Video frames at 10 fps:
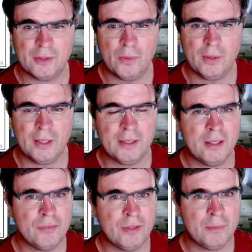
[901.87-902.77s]
okay,
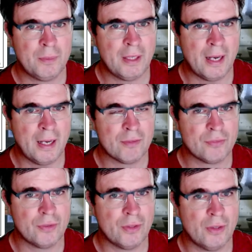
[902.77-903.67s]
given that we have
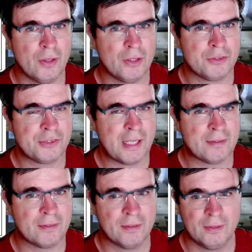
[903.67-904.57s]
a
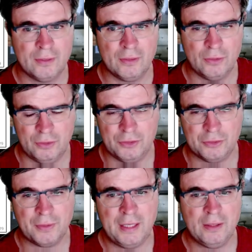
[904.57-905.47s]
set, this
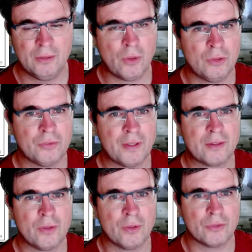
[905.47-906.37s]
green contract
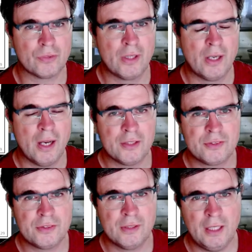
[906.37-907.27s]
curve, an
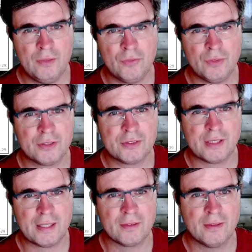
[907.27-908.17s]
infinite
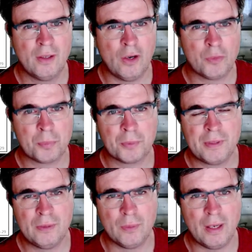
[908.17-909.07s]
set of
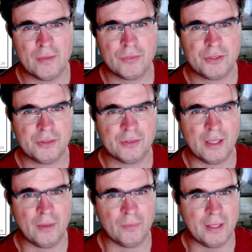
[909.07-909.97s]
Pareto efficient
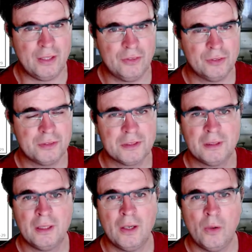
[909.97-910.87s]
allocations,
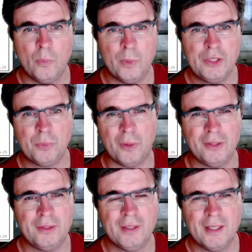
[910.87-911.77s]
which
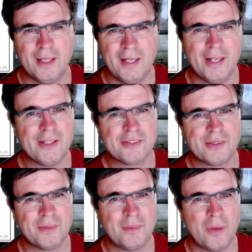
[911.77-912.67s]
one is
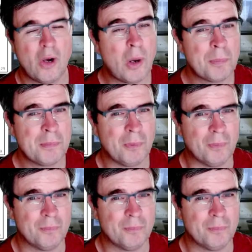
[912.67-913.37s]
optimal?